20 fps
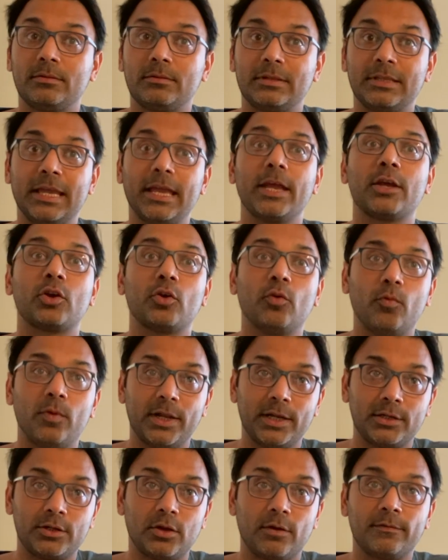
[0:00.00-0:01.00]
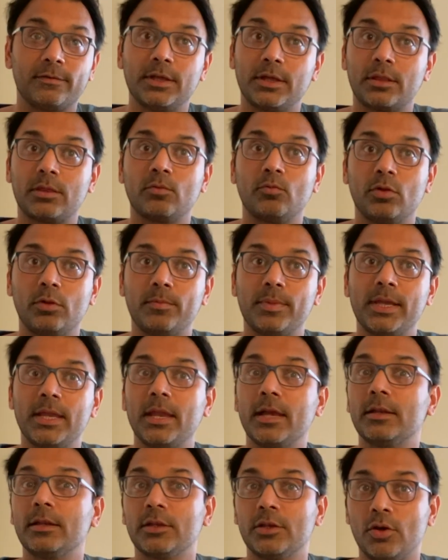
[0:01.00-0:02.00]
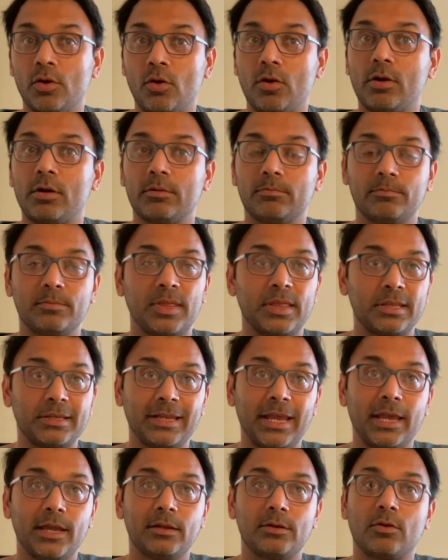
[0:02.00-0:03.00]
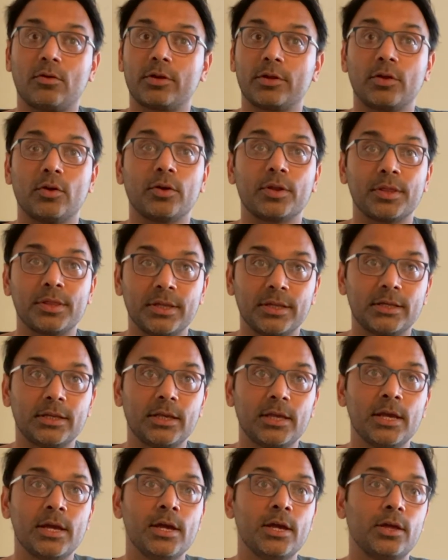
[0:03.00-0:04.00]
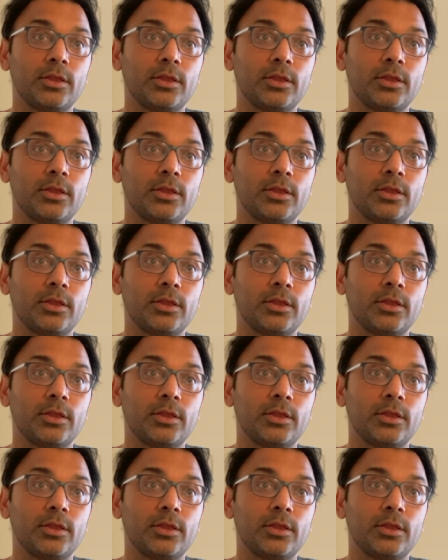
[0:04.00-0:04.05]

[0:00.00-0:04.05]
the equivalent of this will be in your state or your city.